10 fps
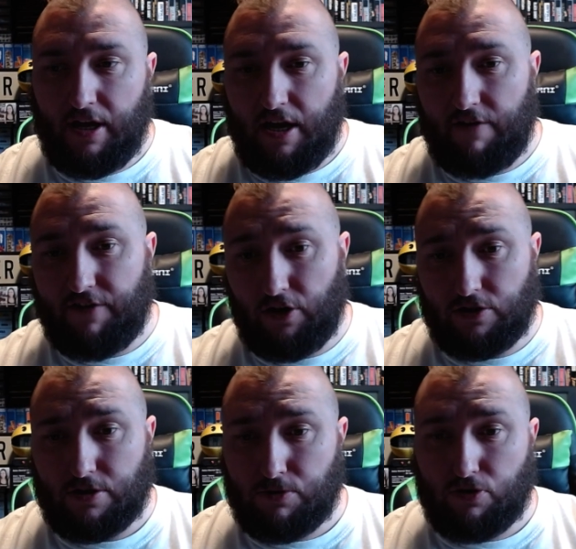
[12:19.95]
If you're not
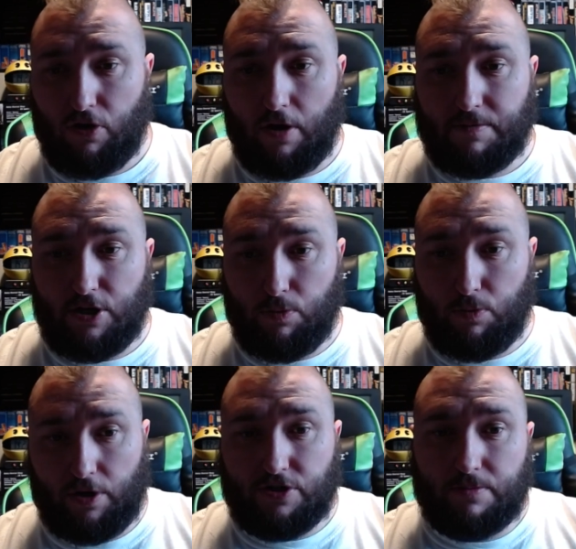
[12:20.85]
subscribed and you
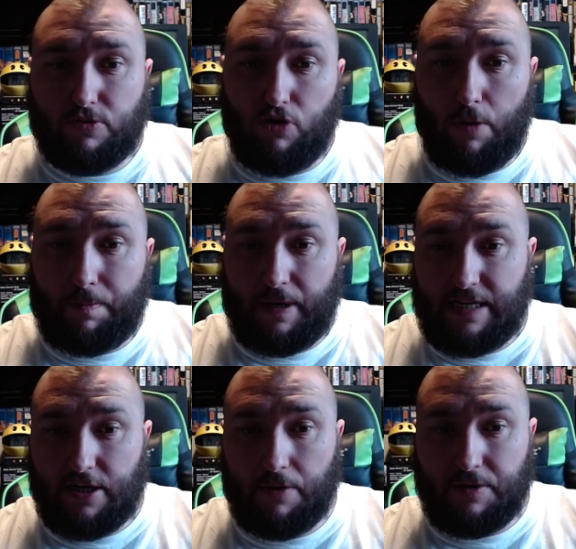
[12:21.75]
want to subscribe, please
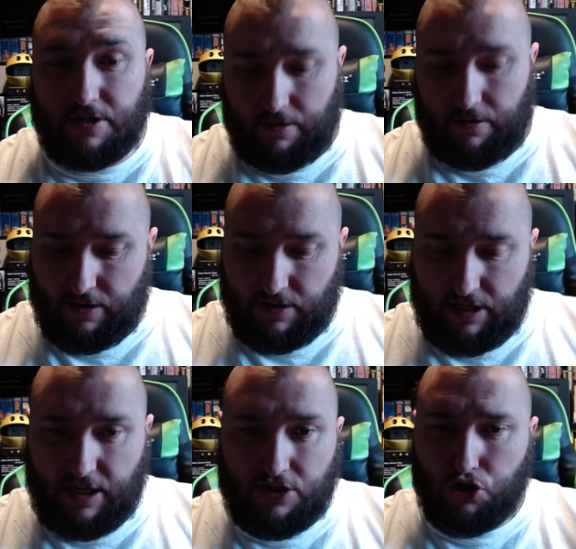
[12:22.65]
go and do it, because
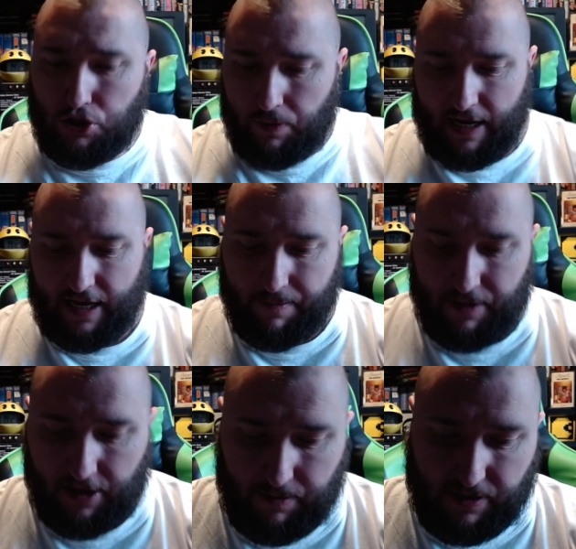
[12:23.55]
it's just a way of keeping the
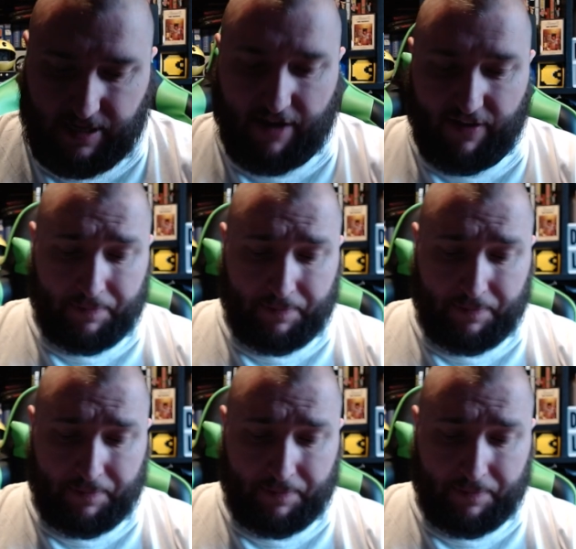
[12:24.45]
community together.